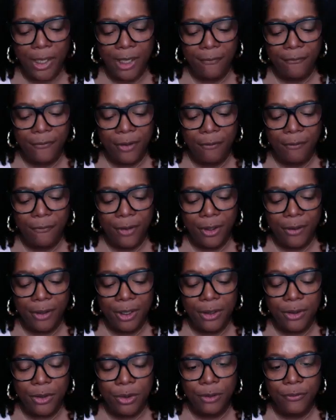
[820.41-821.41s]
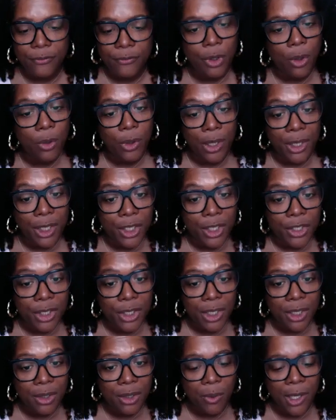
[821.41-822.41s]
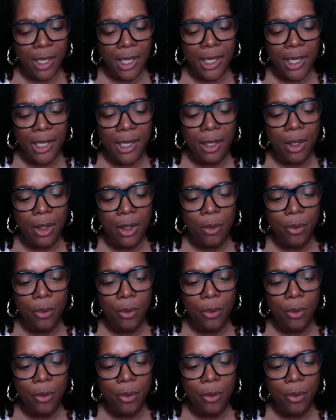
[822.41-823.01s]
it felt very sort of tokenish in a way,